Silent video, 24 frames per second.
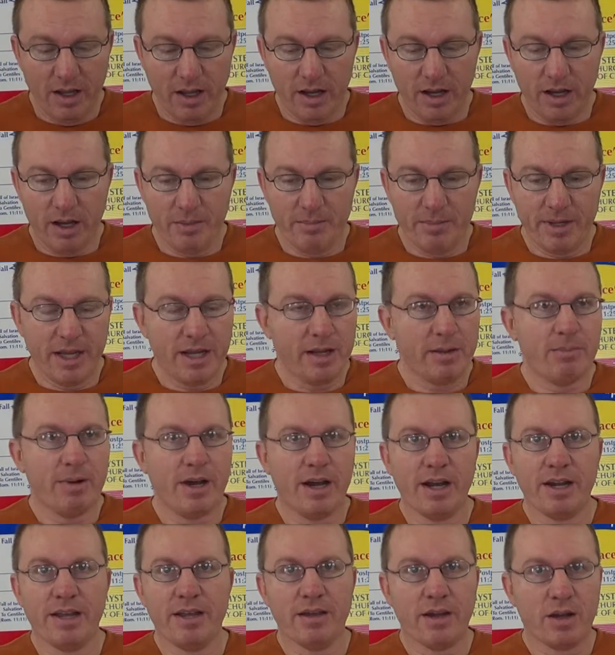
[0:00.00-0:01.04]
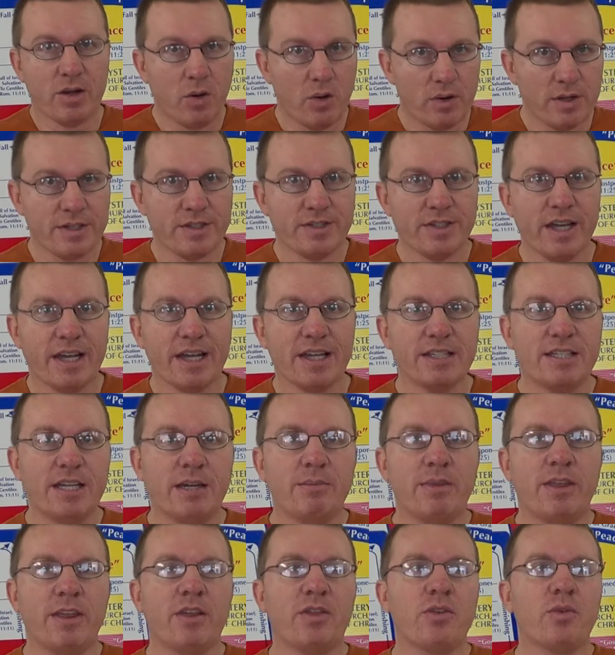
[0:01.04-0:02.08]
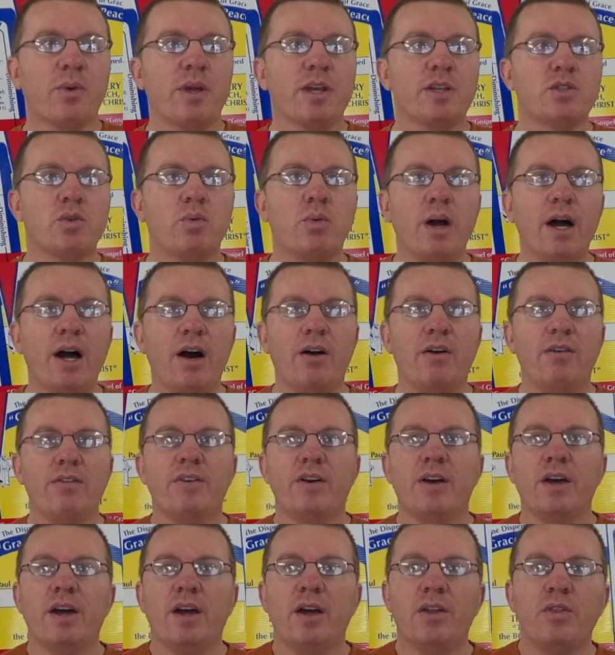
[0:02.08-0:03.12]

Um, anybody, according to 2 Timothy 3.12,